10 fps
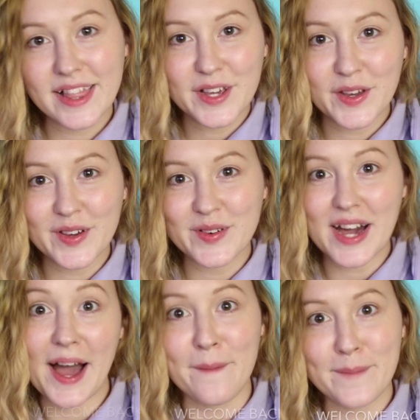Hello,
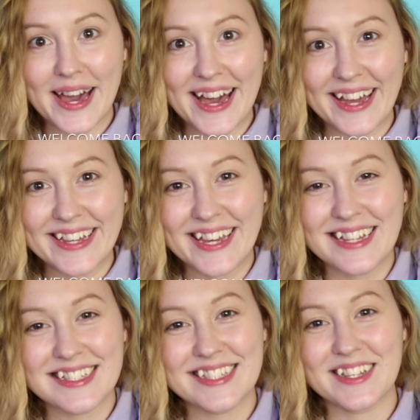I'm back.
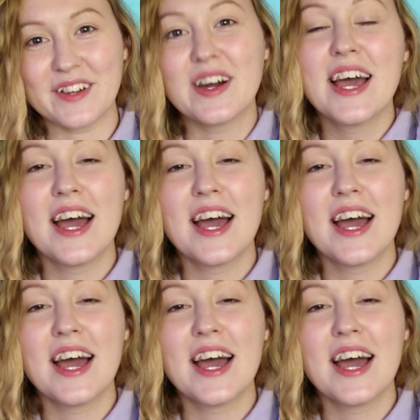So